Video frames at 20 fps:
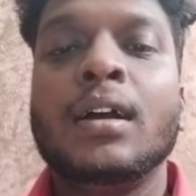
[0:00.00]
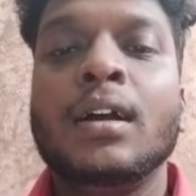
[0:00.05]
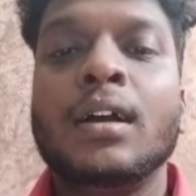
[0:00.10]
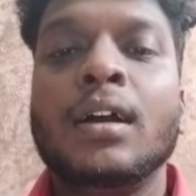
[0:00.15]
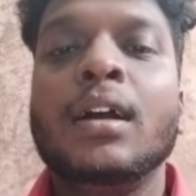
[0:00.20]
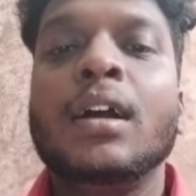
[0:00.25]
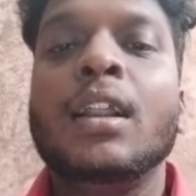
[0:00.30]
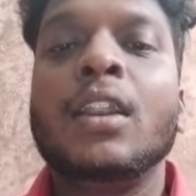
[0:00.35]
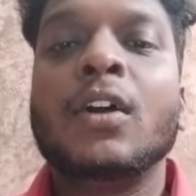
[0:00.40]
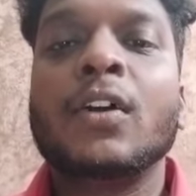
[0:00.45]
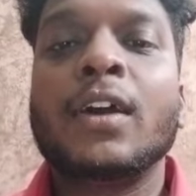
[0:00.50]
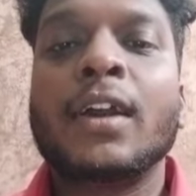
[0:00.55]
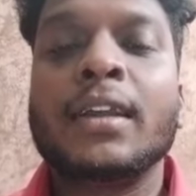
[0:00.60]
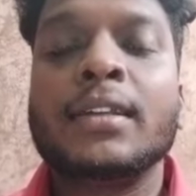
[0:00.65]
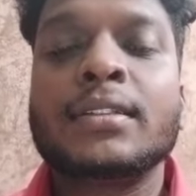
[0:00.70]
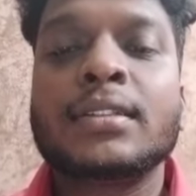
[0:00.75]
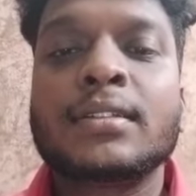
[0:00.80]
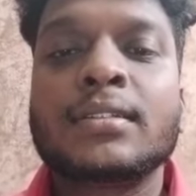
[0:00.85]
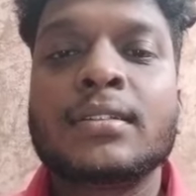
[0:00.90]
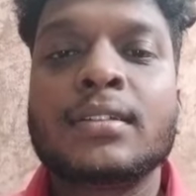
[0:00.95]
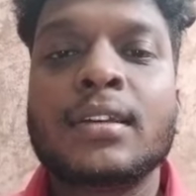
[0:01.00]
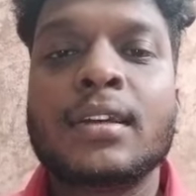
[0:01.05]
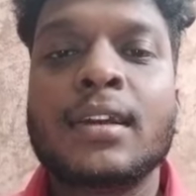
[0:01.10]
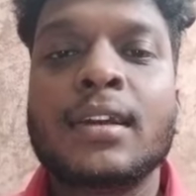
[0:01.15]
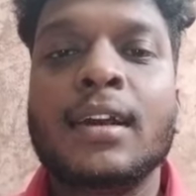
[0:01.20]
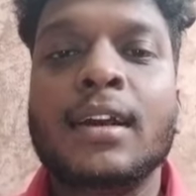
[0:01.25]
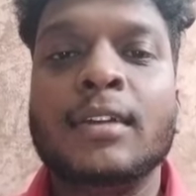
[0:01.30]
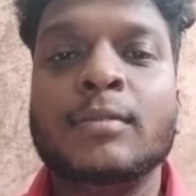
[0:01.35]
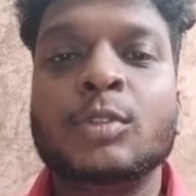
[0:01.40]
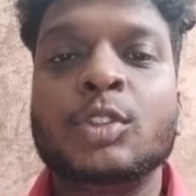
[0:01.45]
Hello guys,
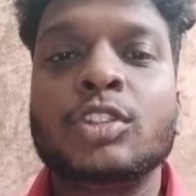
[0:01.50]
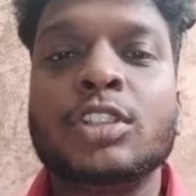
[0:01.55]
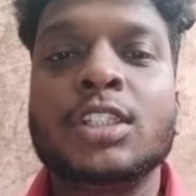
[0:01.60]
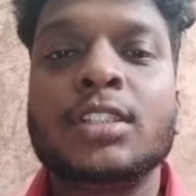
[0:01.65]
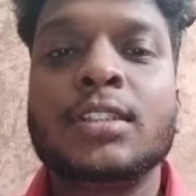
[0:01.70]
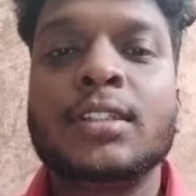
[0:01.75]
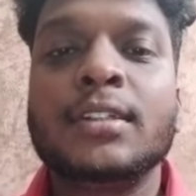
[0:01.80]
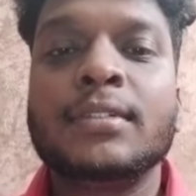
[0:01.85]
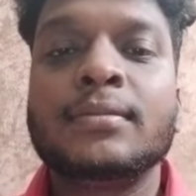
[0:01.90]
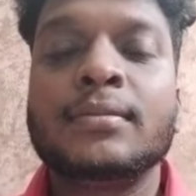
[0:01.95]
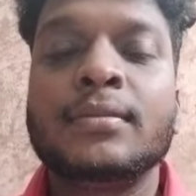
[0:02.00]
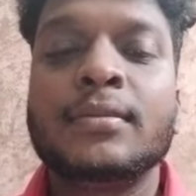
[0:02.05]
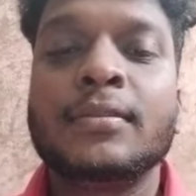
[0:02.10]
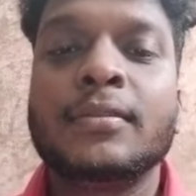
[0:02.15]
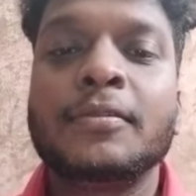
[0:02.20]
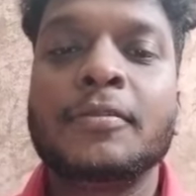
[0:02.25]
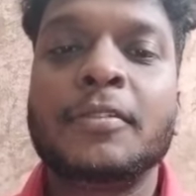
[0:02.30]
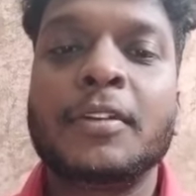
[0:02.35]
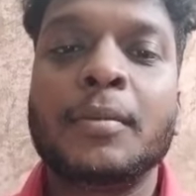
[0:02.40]
I'm Surendiran from